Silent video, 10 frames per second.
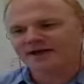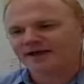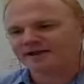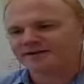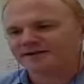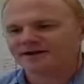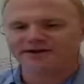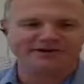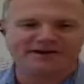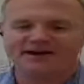And and
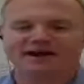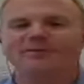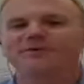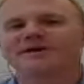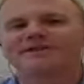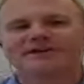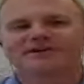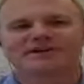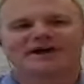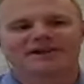I'll tell you a couple key
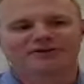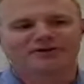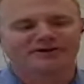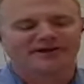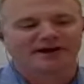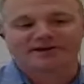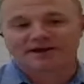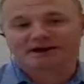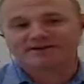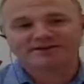things that I learned that
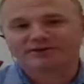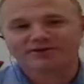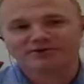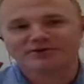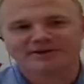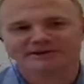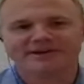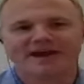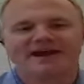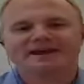I, I still do to this
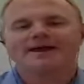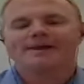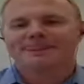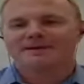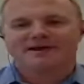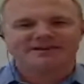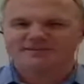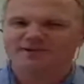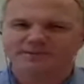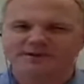day. They might
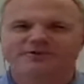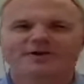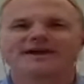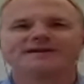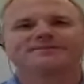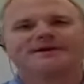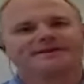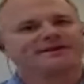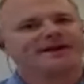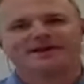seem a little bit trite,
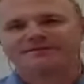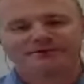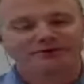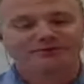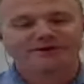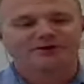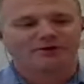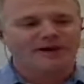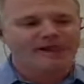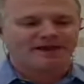but they they're
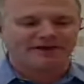real.